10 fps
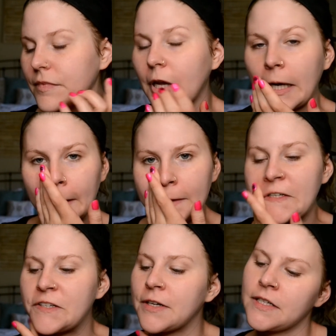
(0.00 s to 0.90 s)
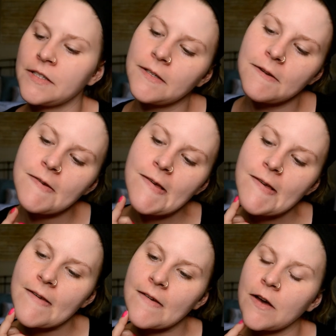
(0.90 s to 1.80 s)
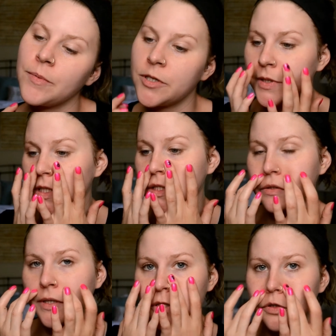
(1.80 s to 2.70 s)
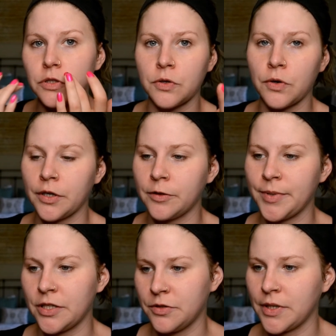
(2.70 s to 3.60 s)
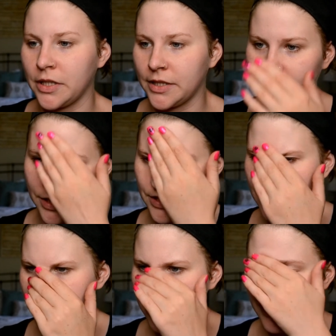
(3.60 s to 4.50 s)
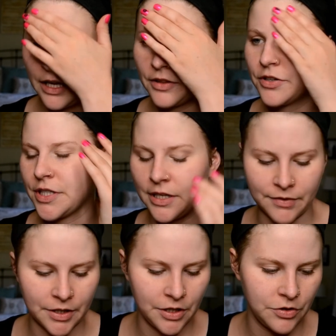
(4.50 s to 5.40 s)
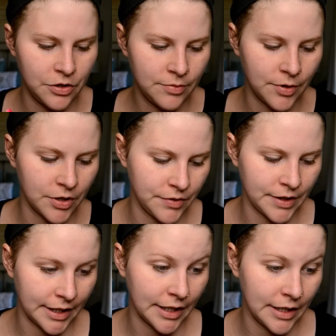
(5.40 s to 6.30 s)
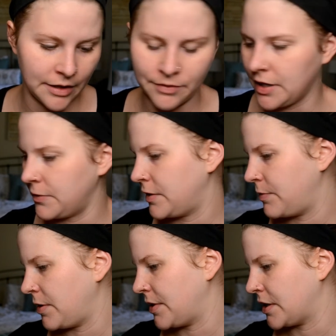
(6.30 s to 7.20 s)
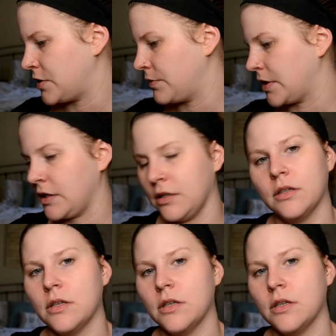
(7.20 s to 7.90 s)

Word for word: I kind of, do you guys go between just doing a tutorial because you want to listen to other stuff on YouTube, or doing like a get ready with me because you want to